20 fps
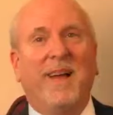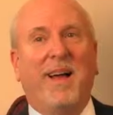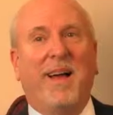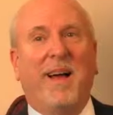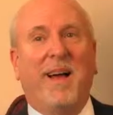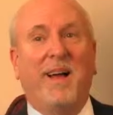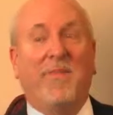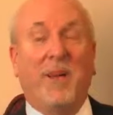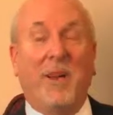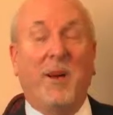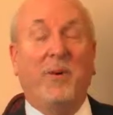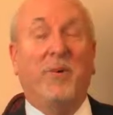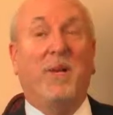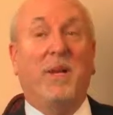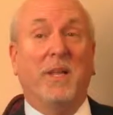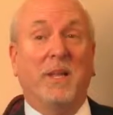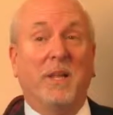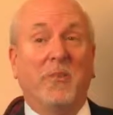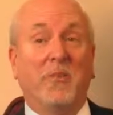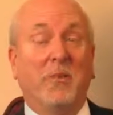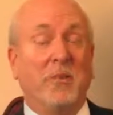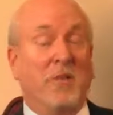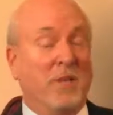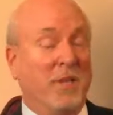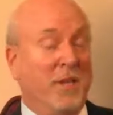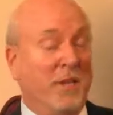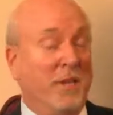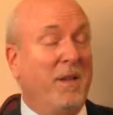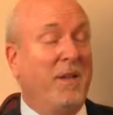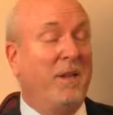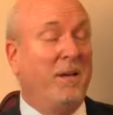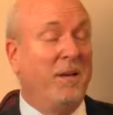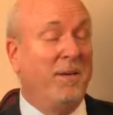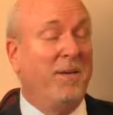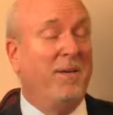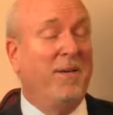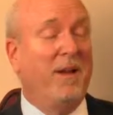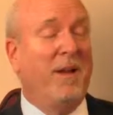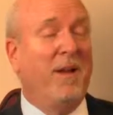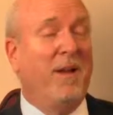I've had a really interesting
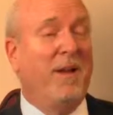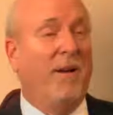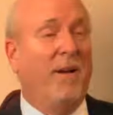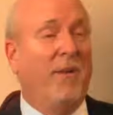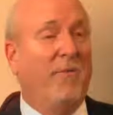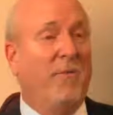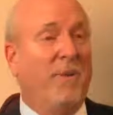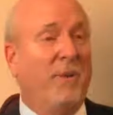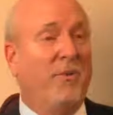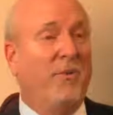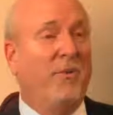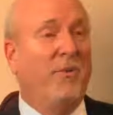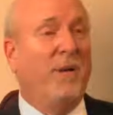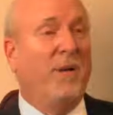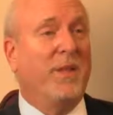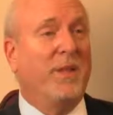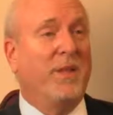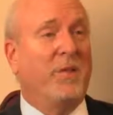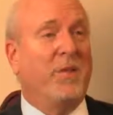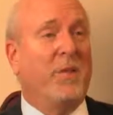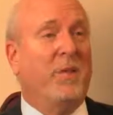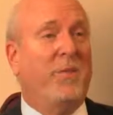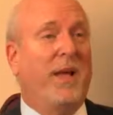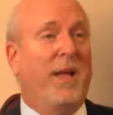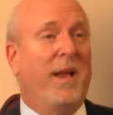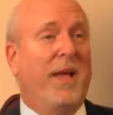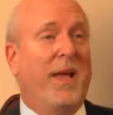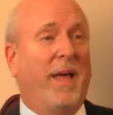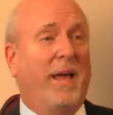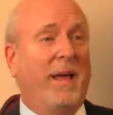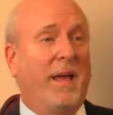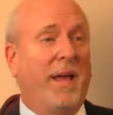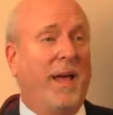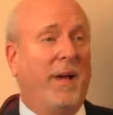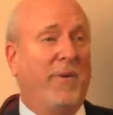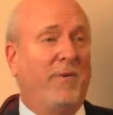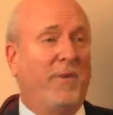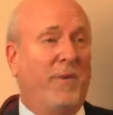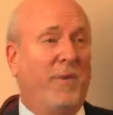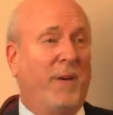year. I've been doing this in Manhattan
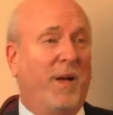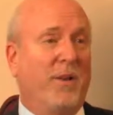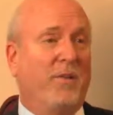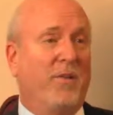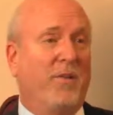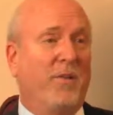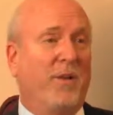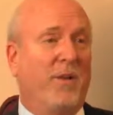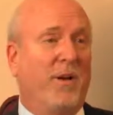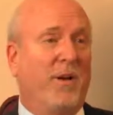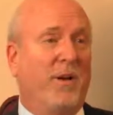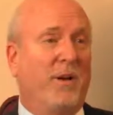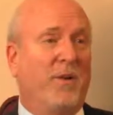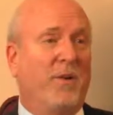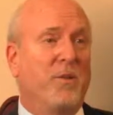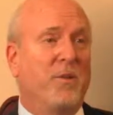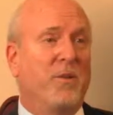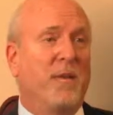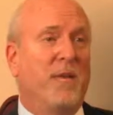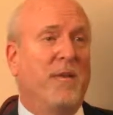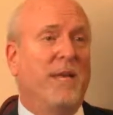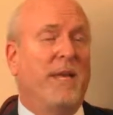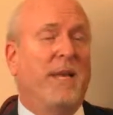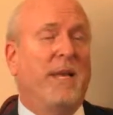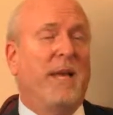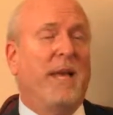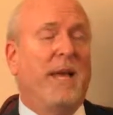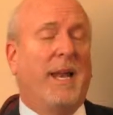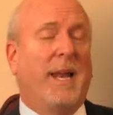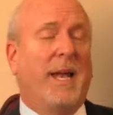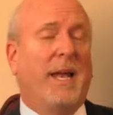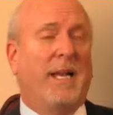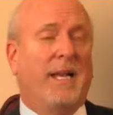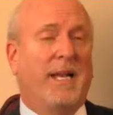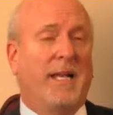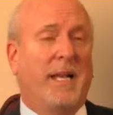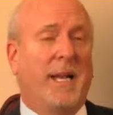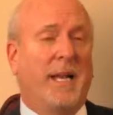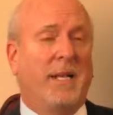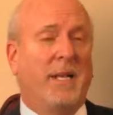now for about 2 years, and I
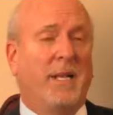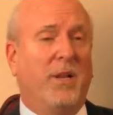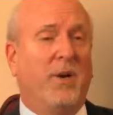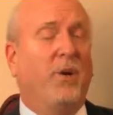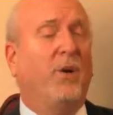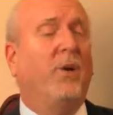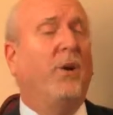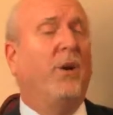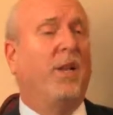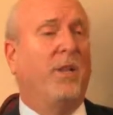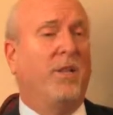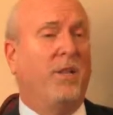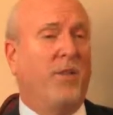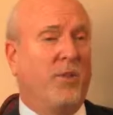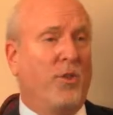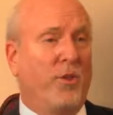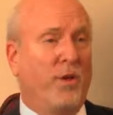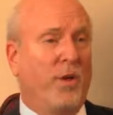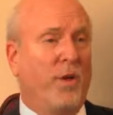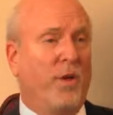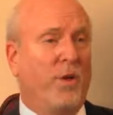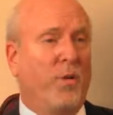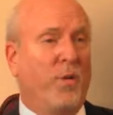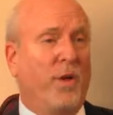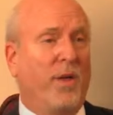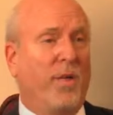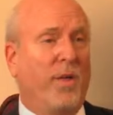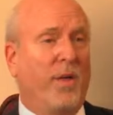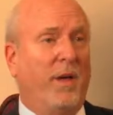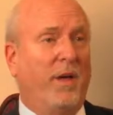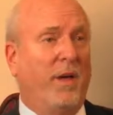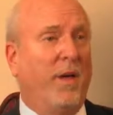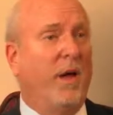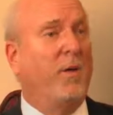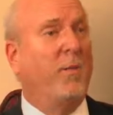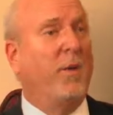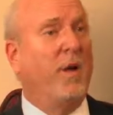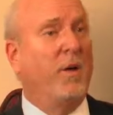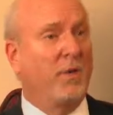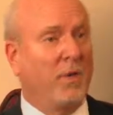connected early this year with a
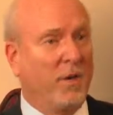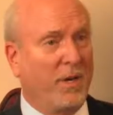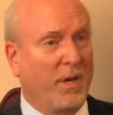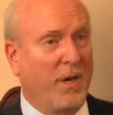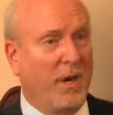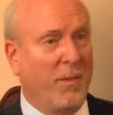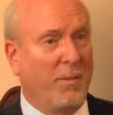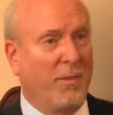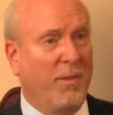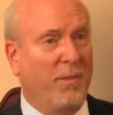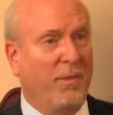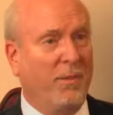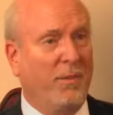young Russian couple